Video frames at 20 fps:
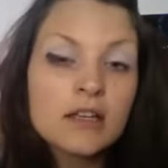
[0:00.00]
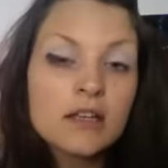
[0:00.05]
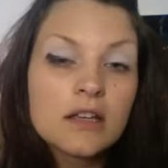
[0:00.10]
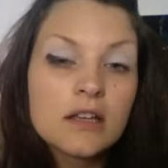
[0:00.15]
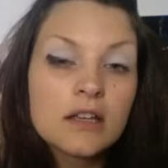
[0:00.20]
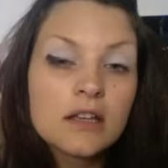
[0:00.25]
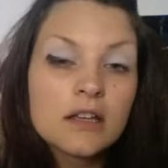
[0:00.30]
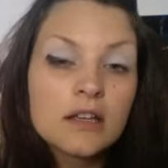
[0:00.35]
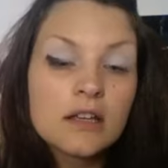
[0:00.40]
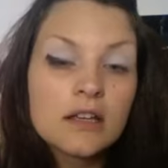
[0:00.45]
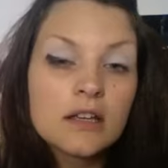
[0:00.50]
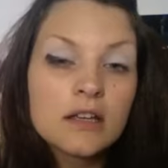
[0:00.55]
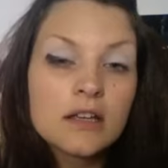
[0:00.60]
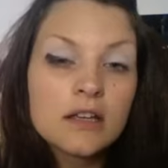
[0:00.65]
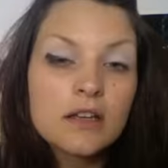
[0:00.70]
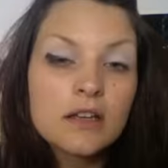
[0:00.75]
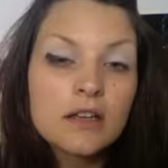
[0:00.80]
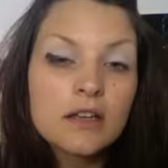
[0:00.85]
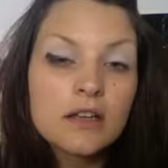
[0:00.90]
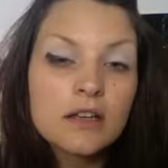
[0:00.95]

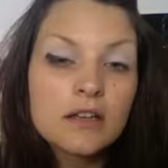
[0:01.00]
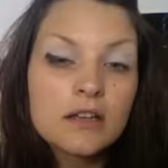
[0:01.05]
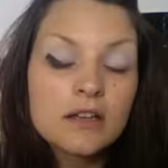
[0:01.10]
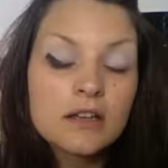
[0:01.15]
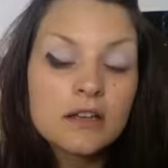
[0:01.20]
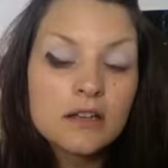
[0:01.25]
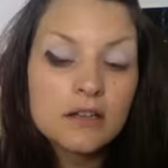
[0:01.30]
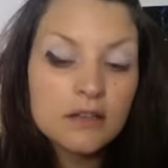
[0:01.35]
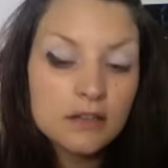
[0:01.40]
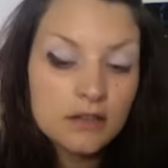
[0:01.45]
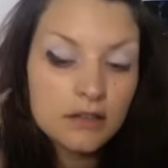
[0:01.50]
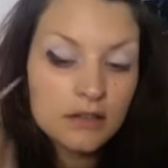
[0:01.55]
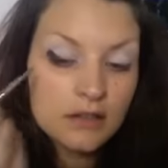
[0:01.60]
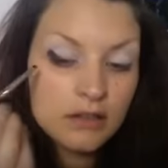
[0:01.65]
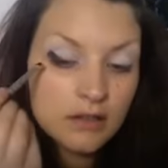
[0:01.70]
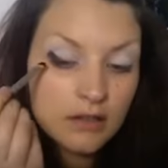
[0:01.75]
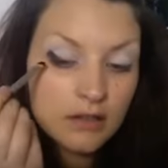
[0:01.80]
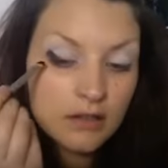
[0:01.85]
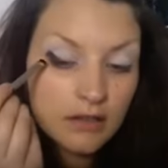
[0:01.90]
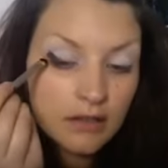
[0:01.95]

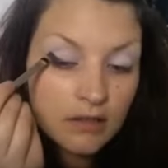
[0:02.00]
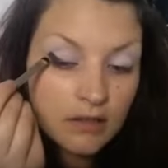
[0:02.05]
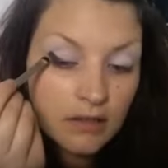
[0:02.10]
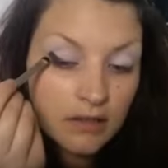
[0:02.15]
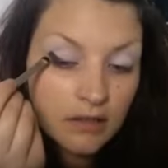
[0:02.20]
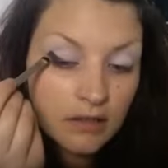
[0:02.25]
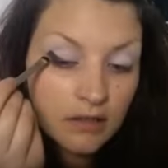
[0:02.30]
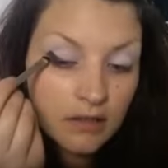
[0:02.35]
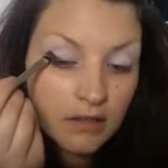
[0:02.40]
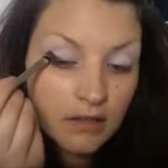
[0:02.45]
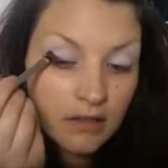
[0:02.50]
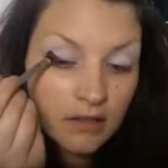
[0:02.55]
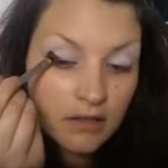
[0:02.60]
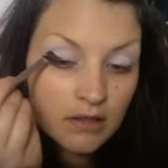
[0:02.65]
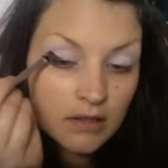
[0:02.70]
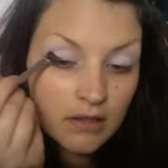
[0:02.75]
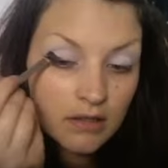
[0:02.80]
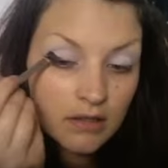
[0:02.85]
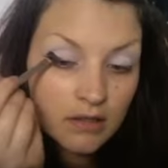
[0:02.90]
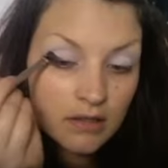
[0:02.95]

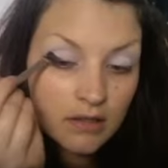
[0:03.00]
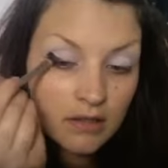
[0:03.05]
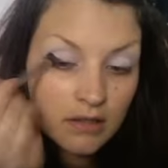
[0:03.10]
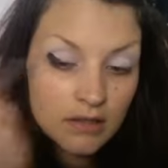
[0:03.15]
Nobody speaks.